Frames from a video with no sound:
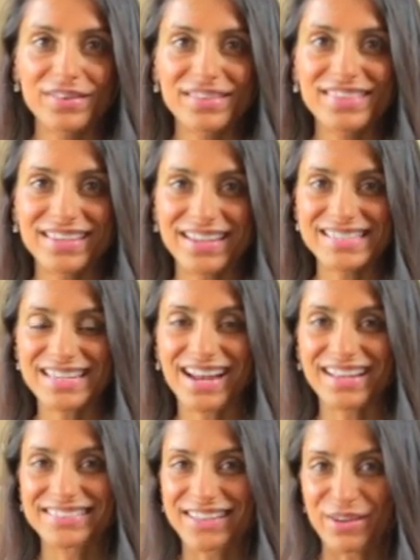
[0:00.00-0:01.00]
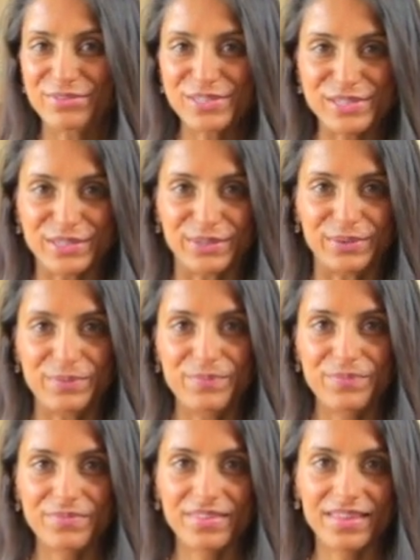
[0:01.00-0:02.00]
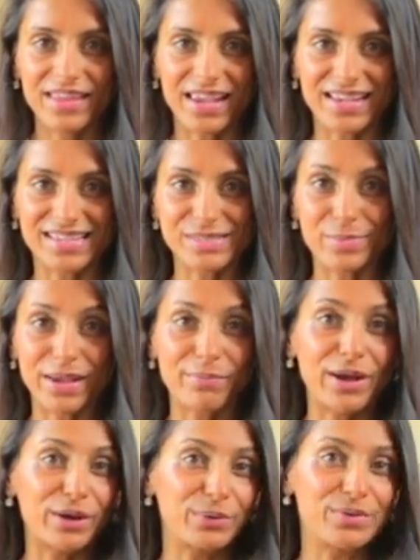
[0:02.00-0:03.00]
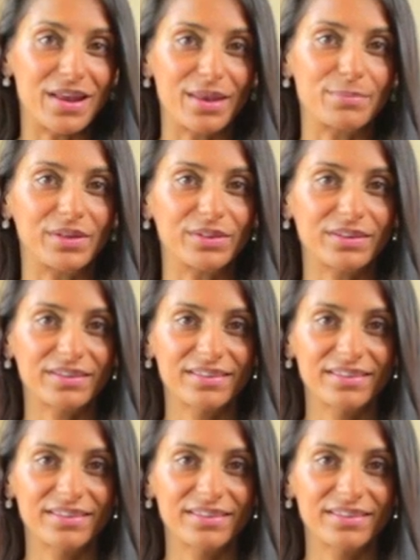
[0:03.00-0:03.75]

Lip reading: of the things that I love to do is make my own nut milk.